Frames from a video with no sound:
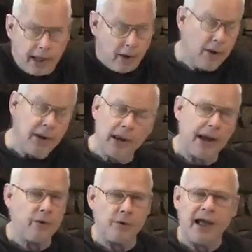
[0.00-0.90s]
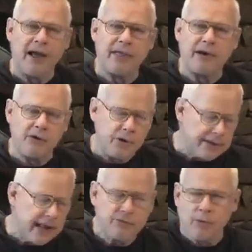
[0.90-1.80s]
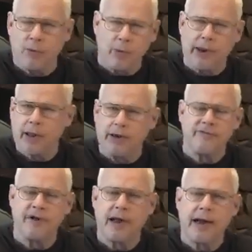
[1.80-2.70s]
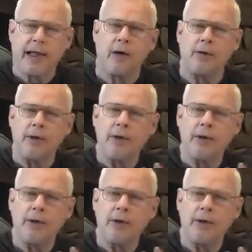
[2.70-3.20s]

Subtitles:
Now, I don't know how they do it. That's what we're working on to find out.